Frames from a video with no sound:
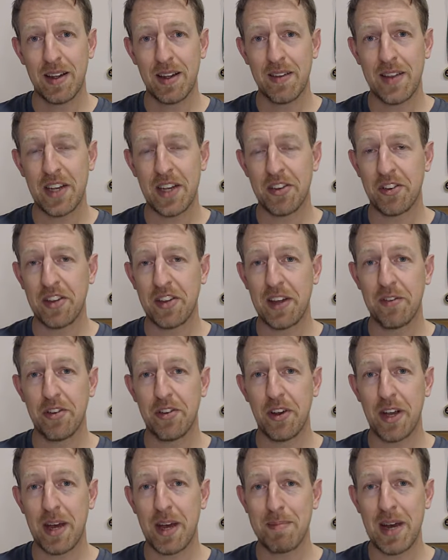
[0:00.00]
That just gives
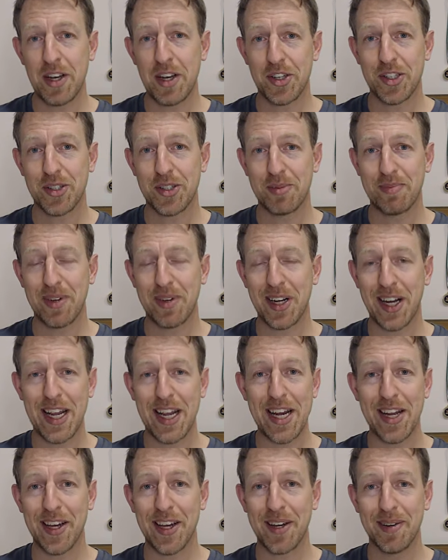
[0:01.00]
it a much
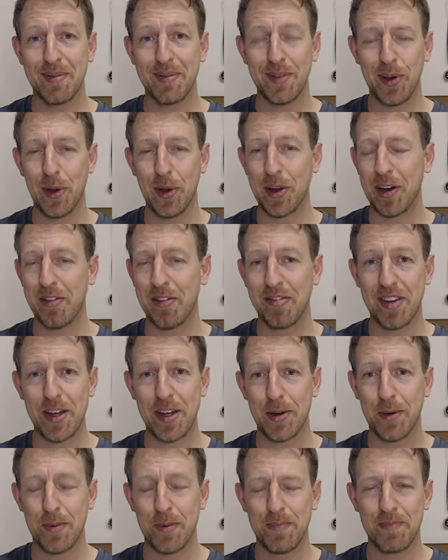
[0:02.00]
cleaner look and
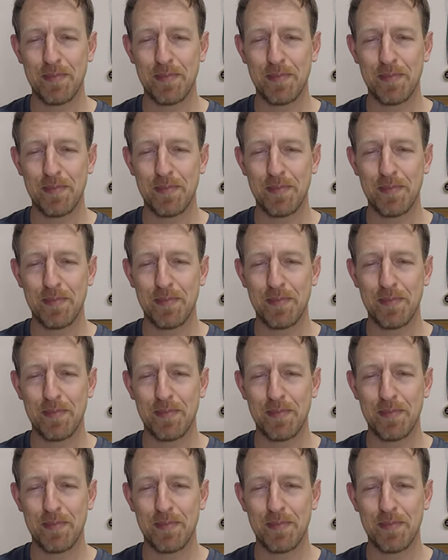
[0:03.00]
feel.